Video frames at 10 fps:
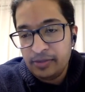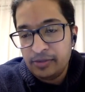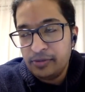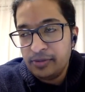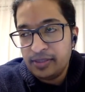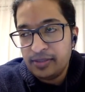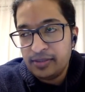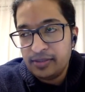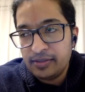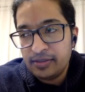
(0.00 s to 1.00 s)
to know that
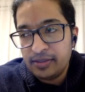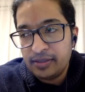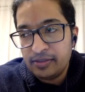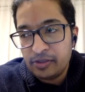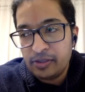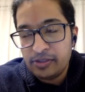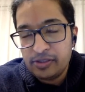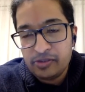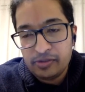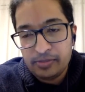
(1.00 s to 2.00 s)
astrologer
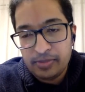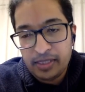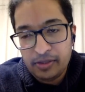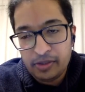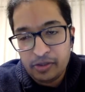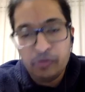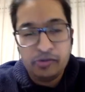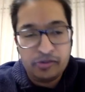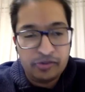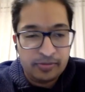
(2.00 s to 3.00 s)
should be your
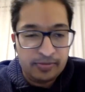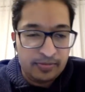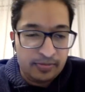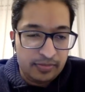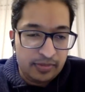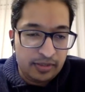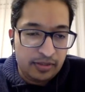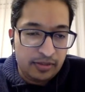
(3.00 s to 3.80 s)
coach. You know.